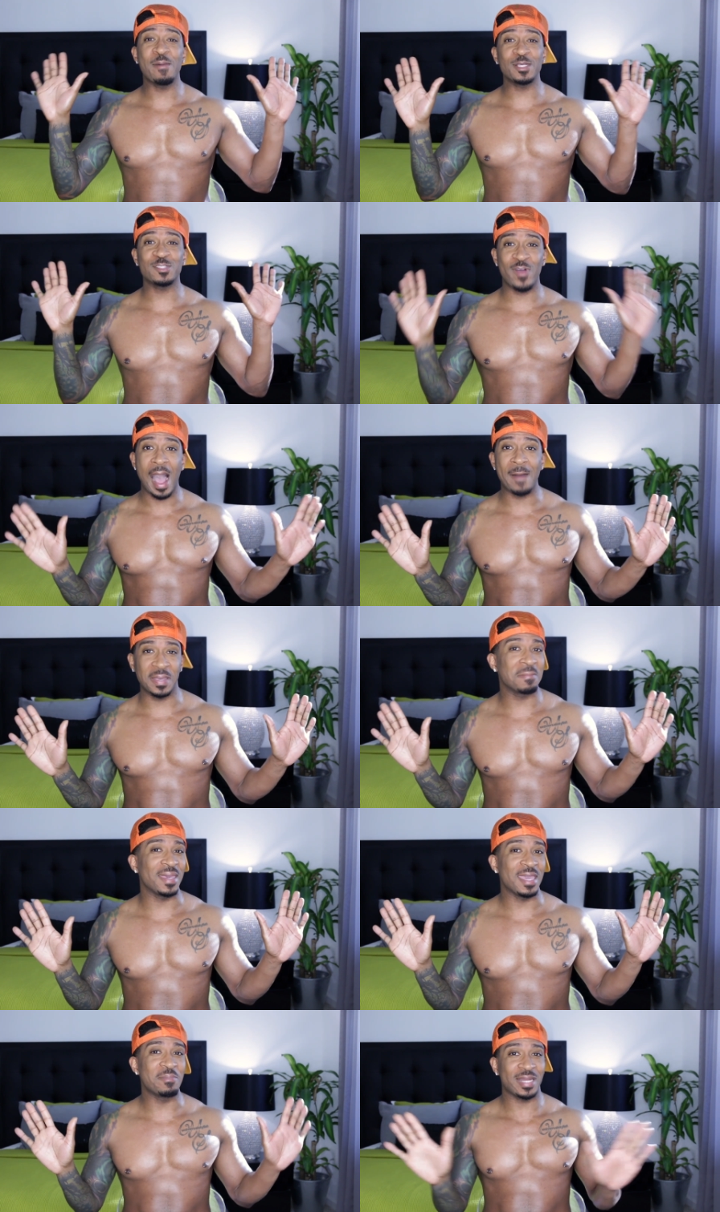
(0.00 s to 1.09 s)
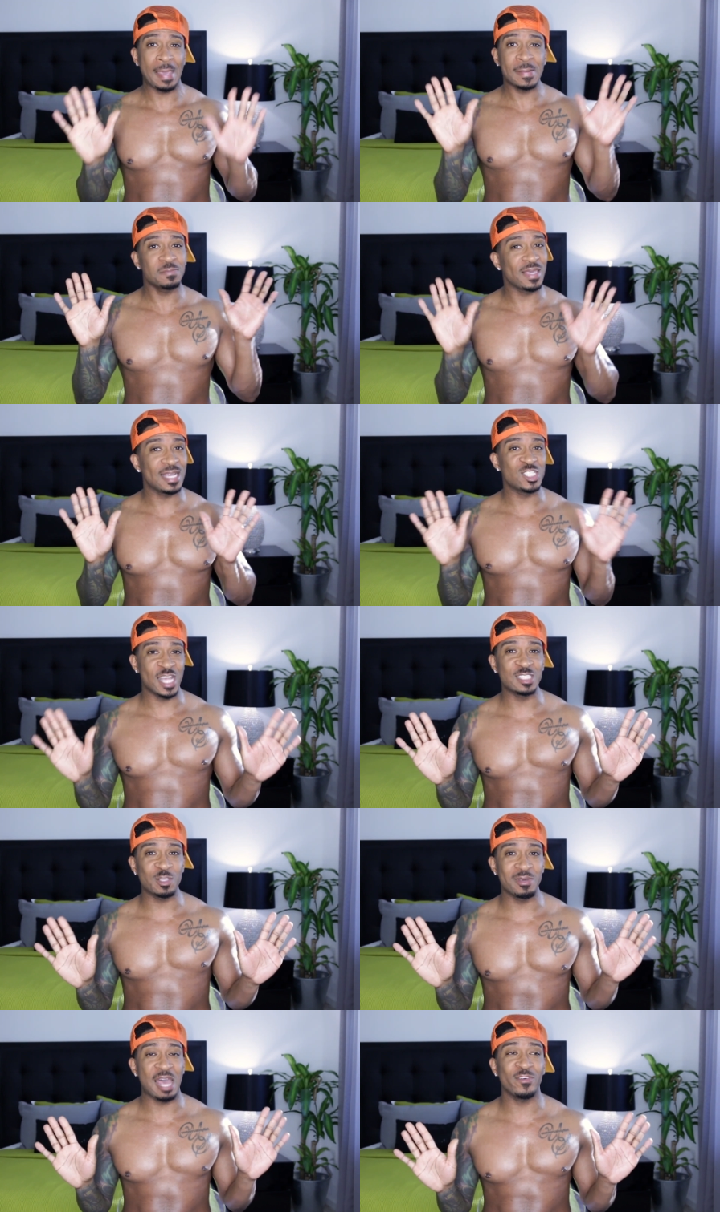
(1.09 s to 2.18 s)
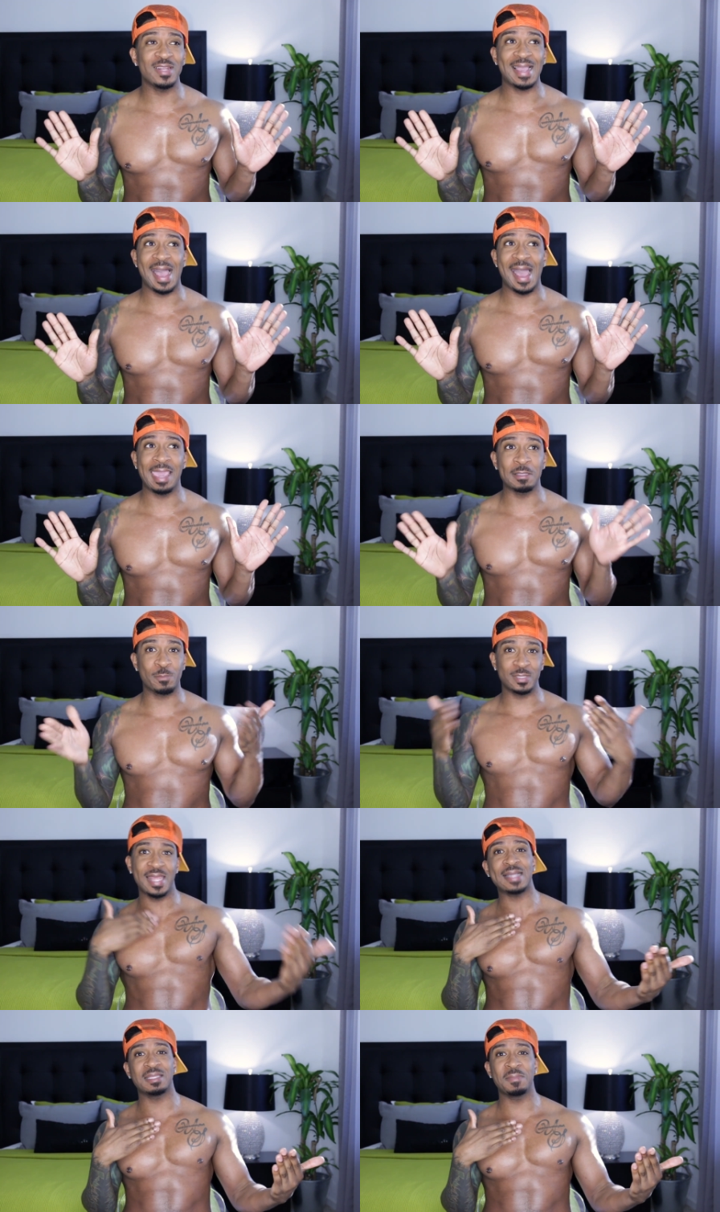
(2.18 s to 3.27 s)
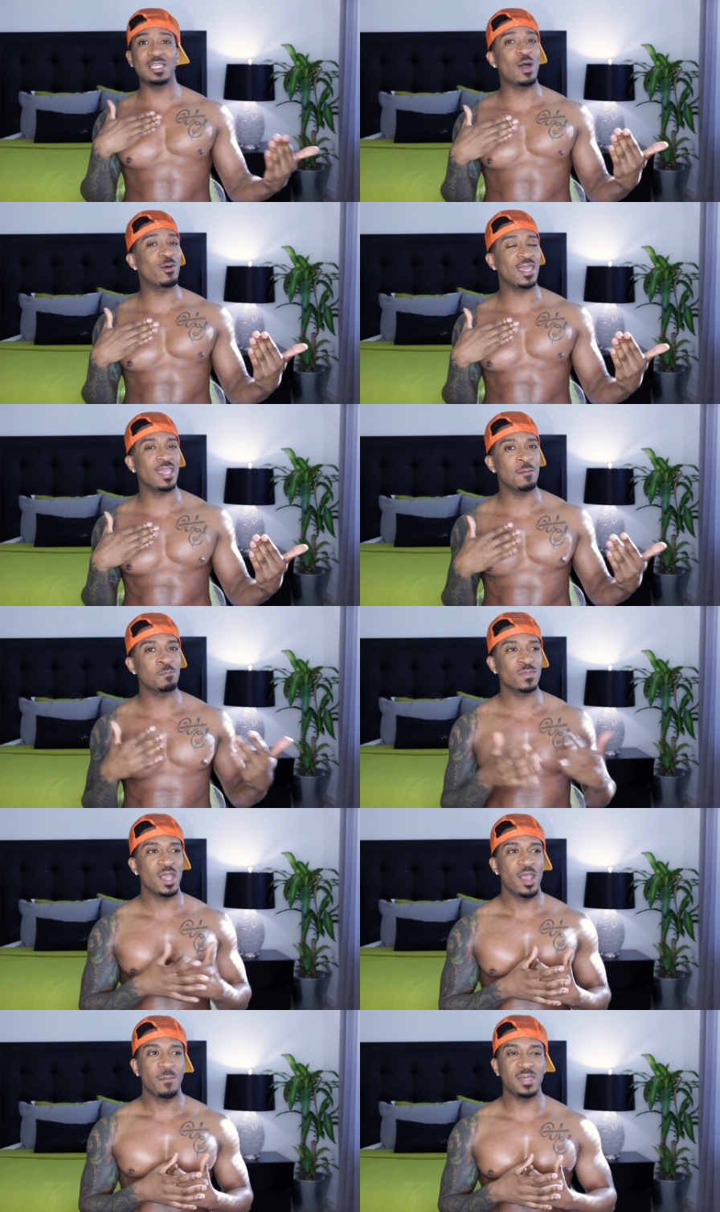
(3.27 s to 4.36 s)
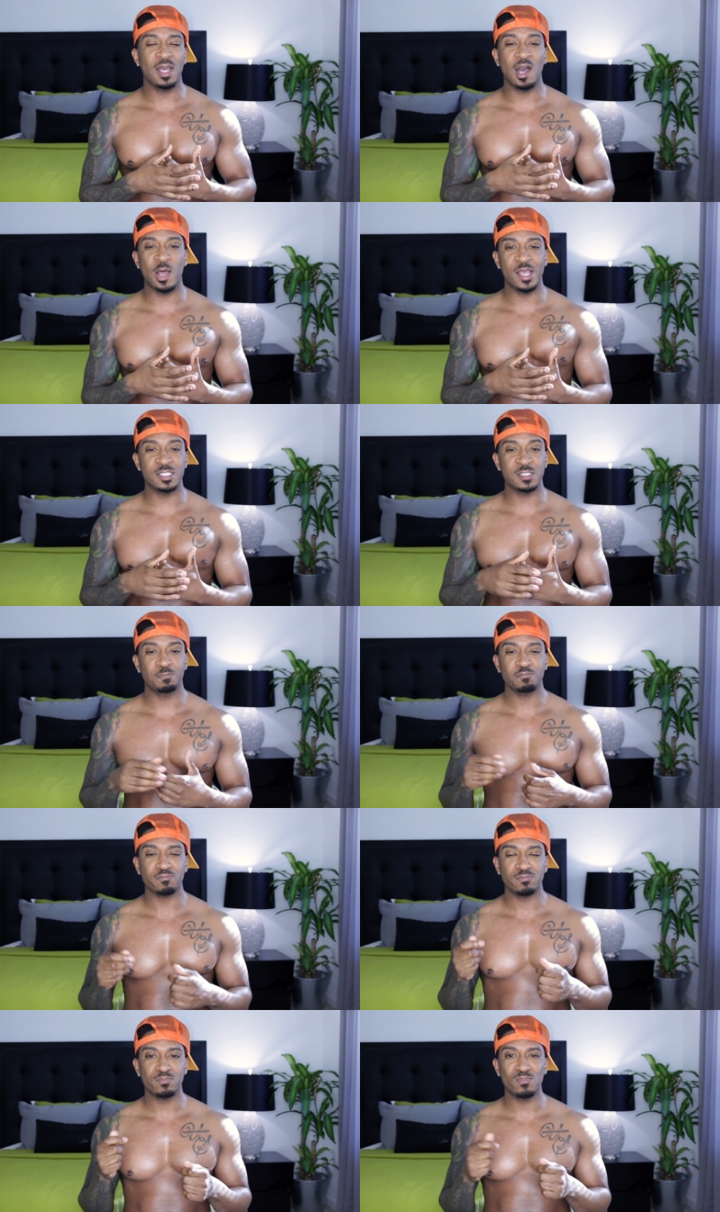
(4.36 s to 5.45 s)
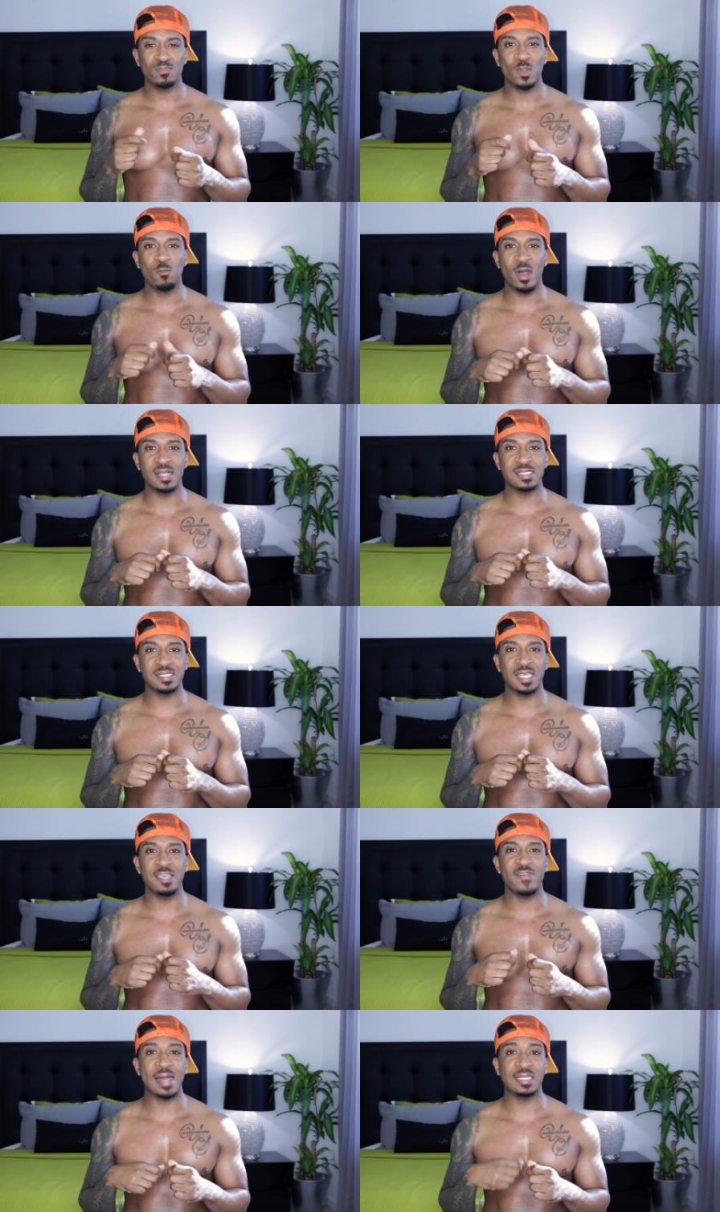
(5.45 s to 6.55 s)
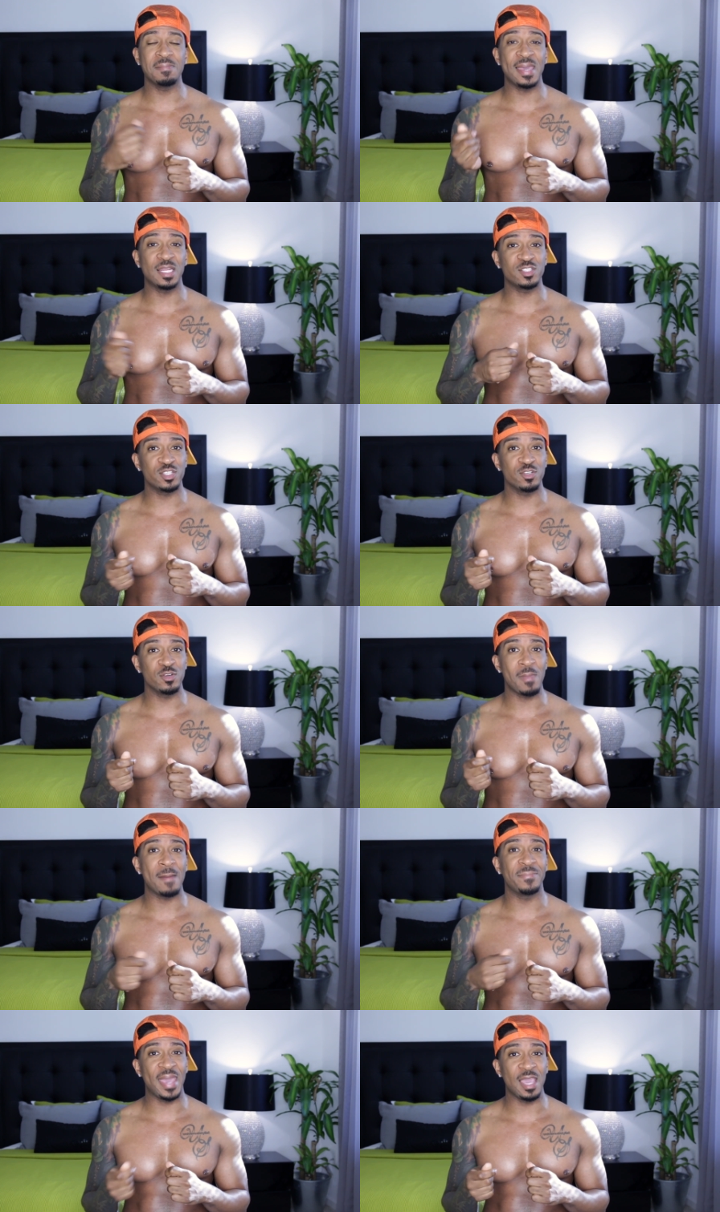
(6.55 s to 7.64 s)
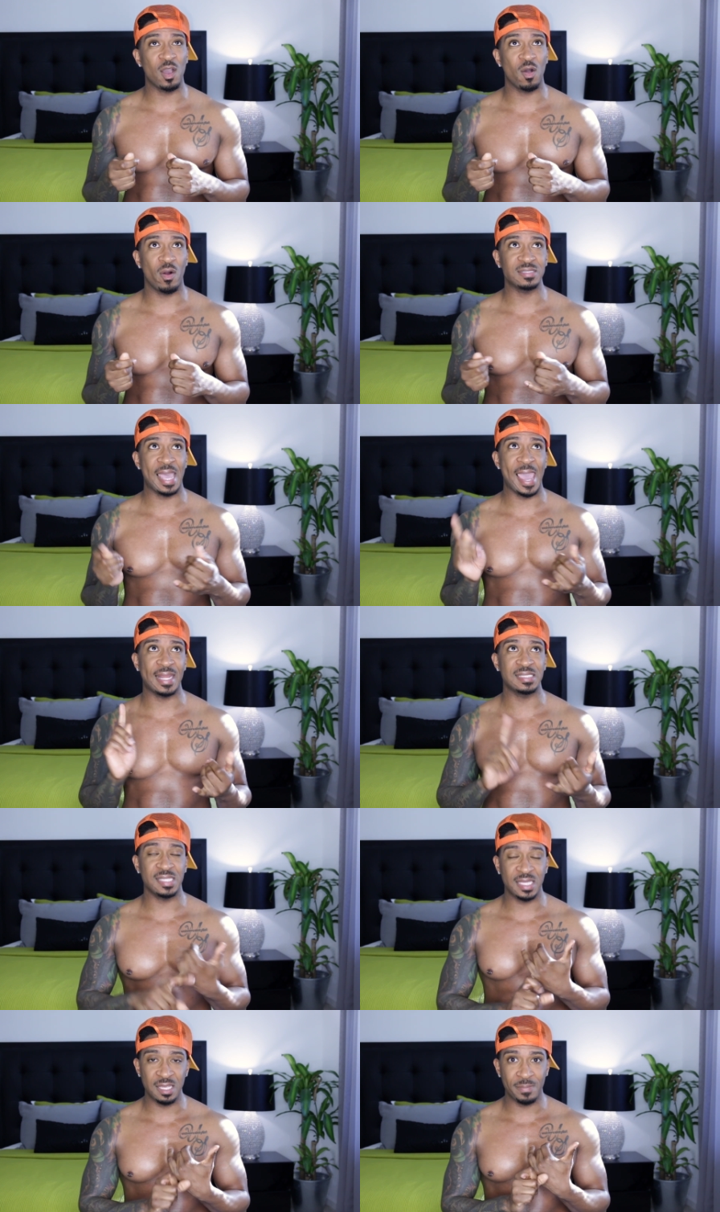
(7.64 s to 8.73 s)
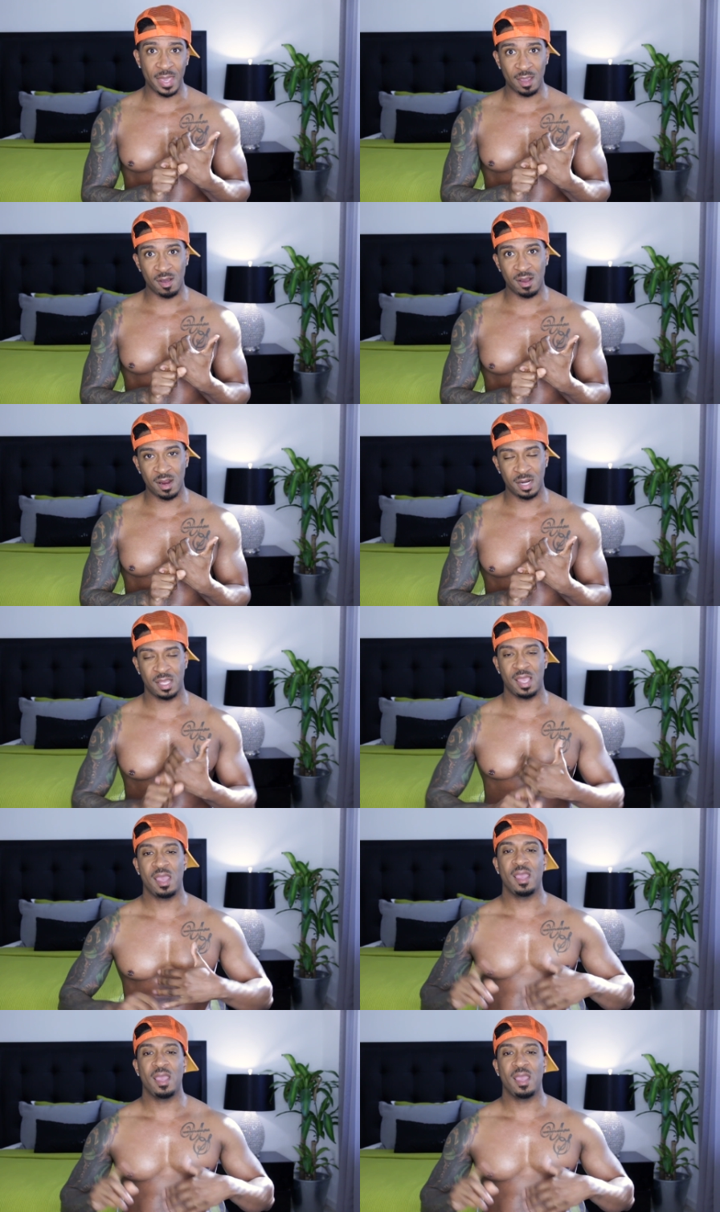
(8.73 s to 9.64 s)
he was robbing me, but he was being a gentleman. I feel like he was protecting me low key because once he finally made it to my bank cards, I had a TD bank card